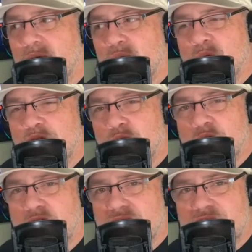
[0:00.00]
when you
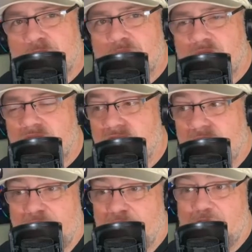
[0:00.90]
hear somebody,
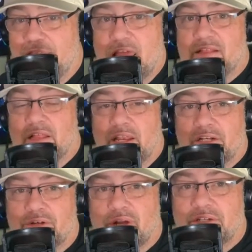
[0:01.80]
an
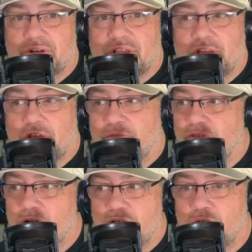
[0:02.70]
athletic director, give
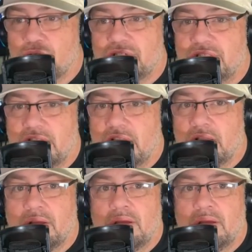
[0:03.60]
a coach the,